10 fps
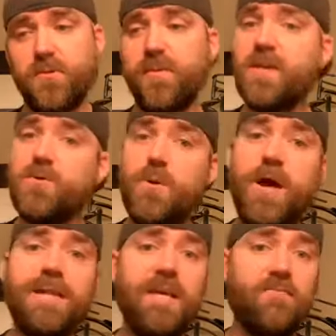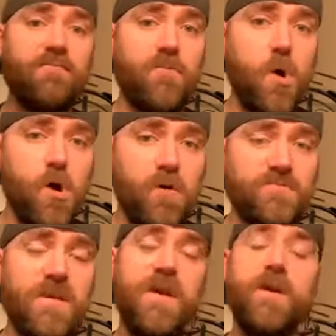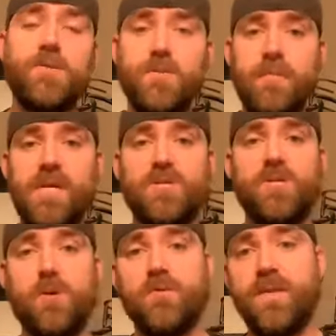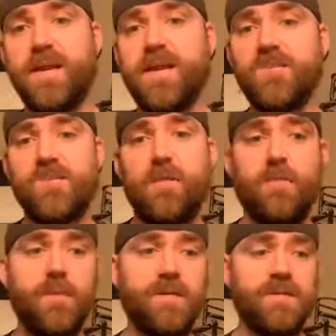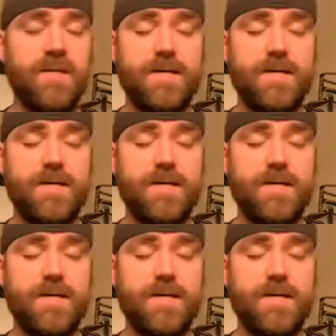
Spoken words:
So they do not get involved to make sure that a supplement,